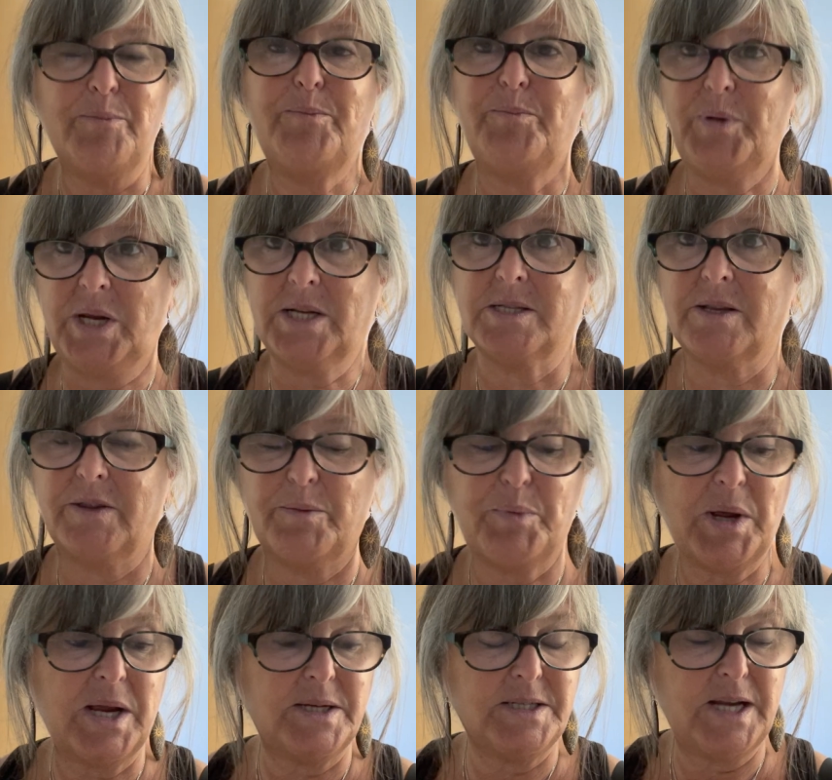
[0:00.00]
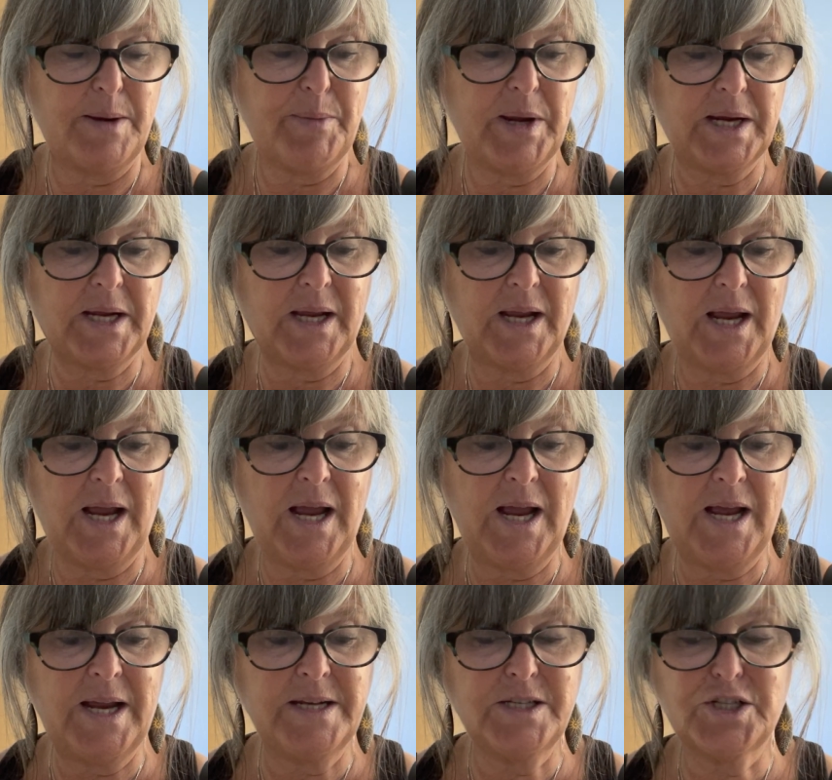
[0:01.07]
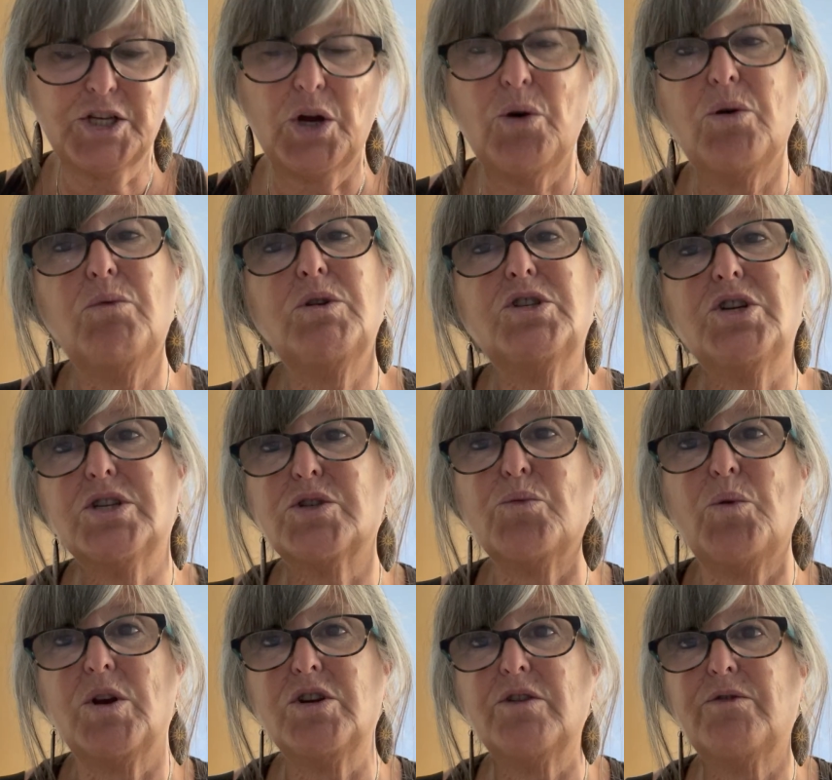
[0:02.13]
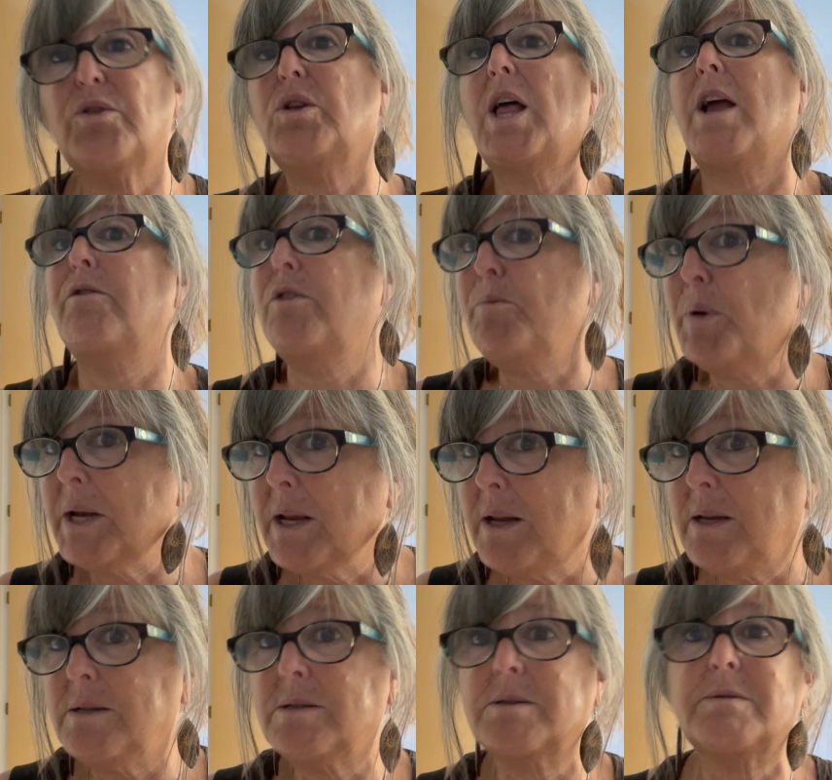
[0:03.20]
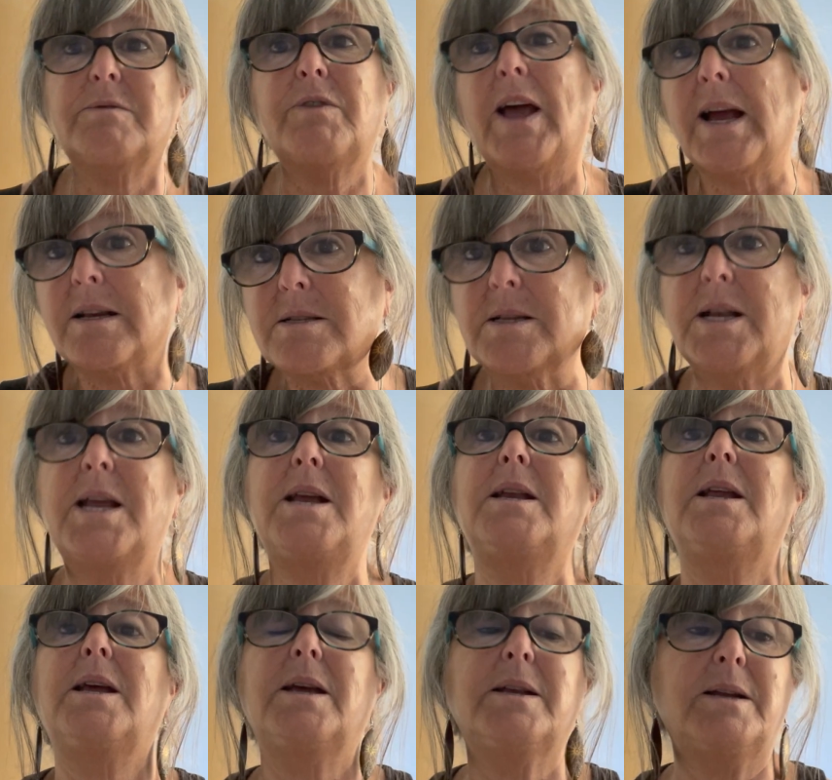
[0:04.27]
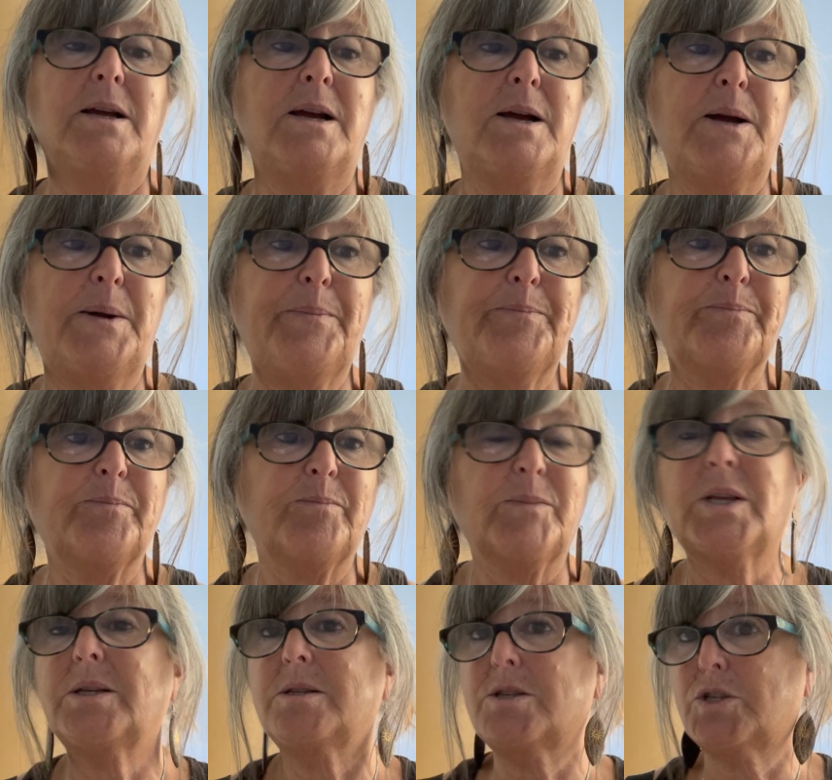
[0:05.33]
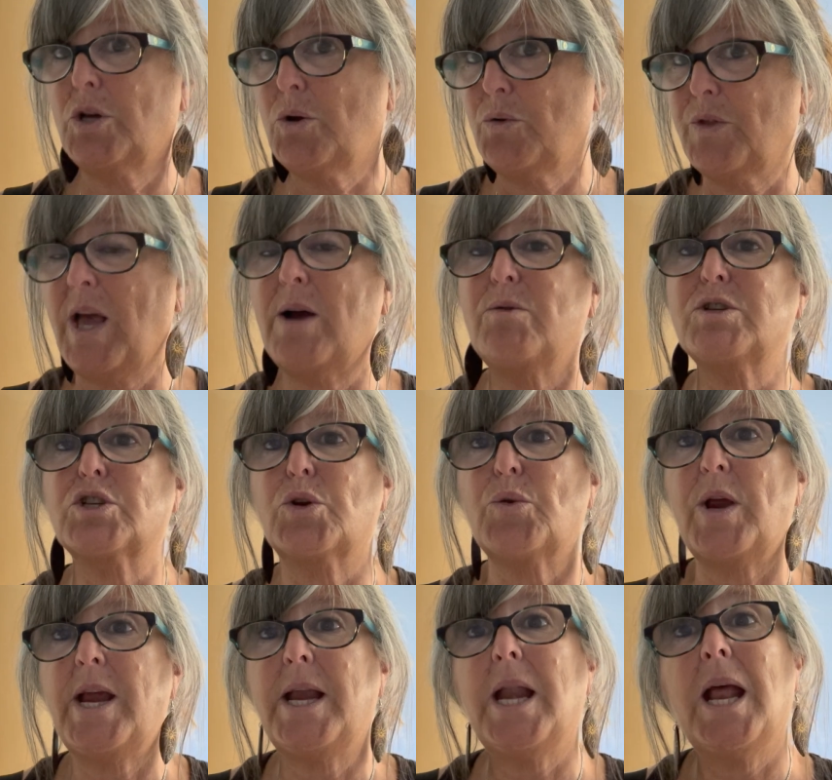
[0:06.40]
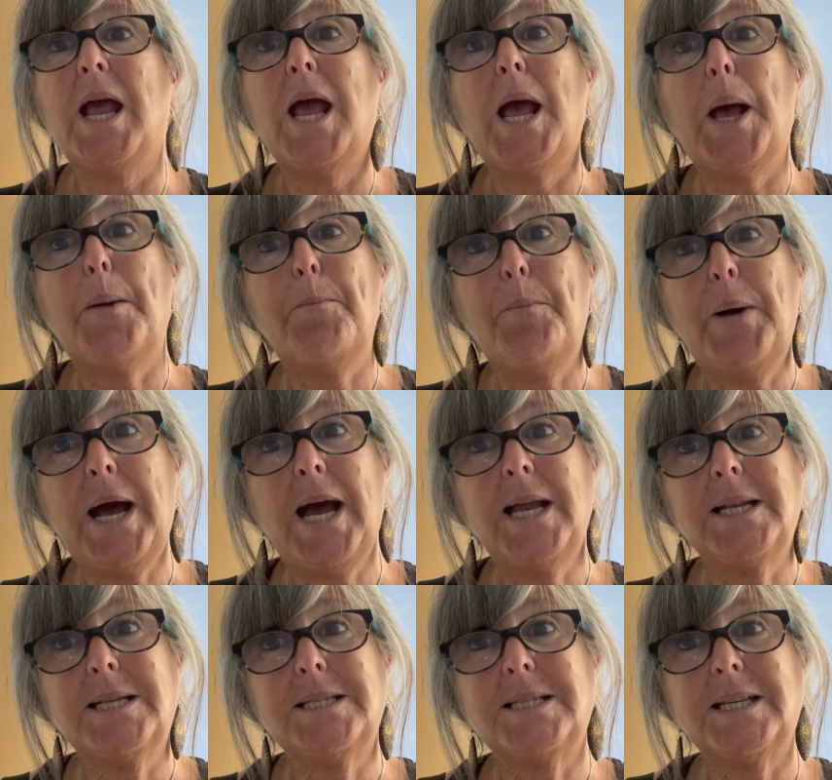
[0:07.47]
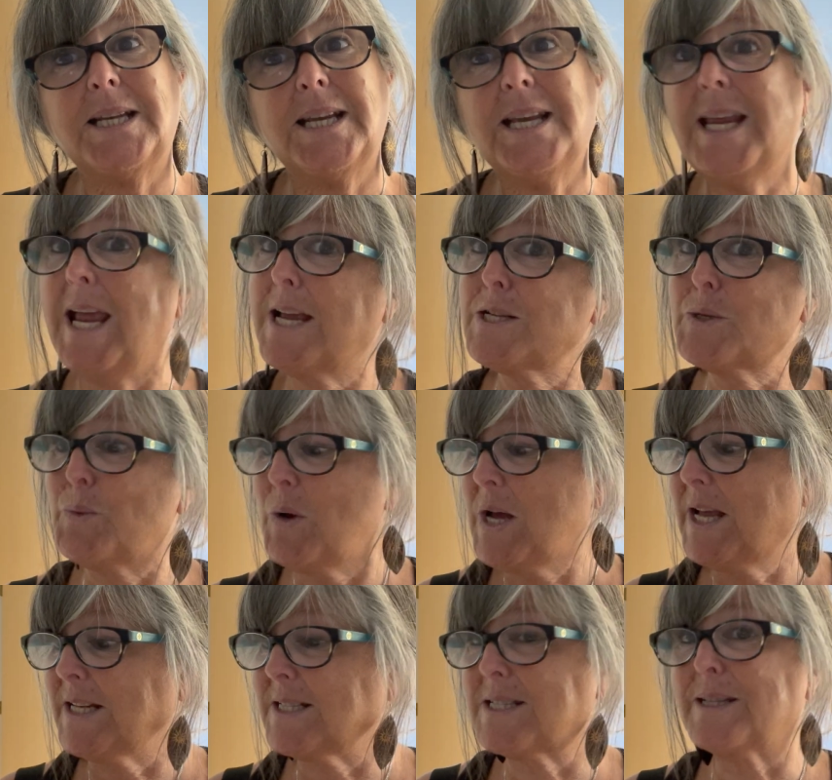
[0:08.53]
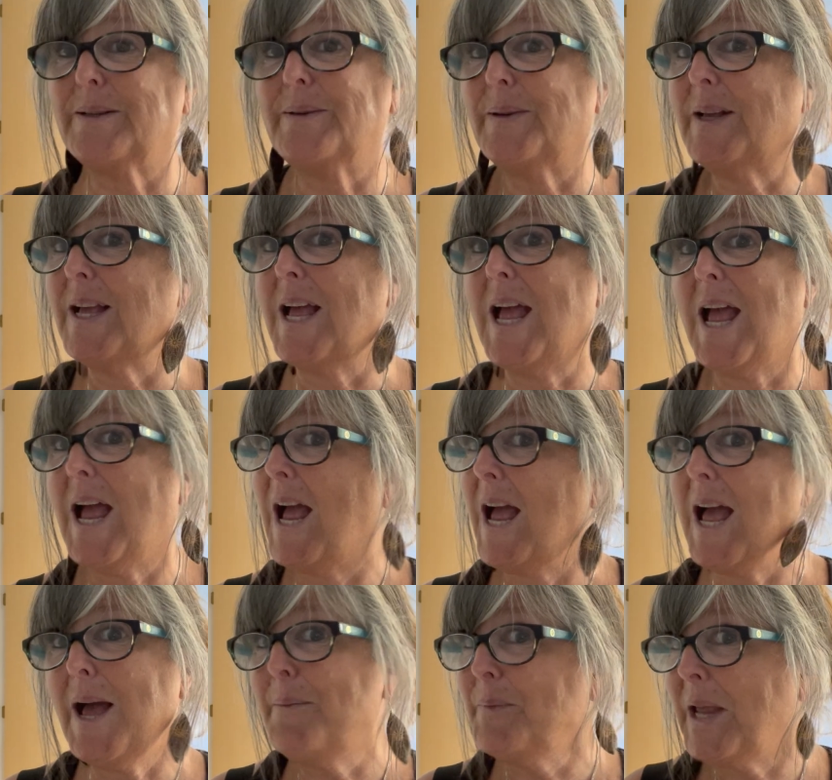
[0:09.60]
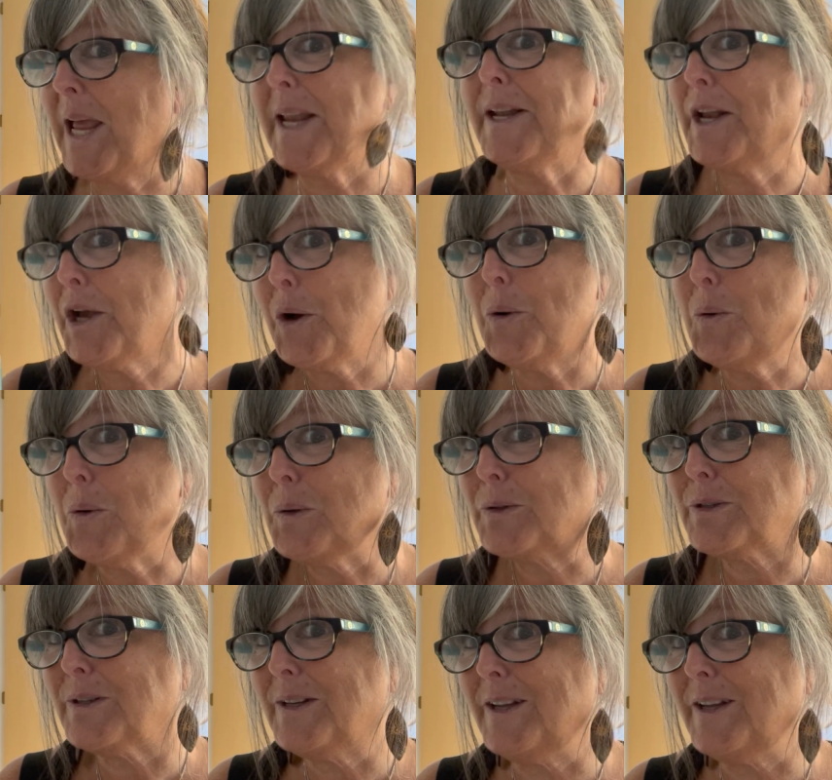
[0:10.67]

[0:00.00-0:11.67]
Because of the pandemic. And so it was just wonderful. Everybody's vaccinated. So that was great. But guess what? I'm getting a cold.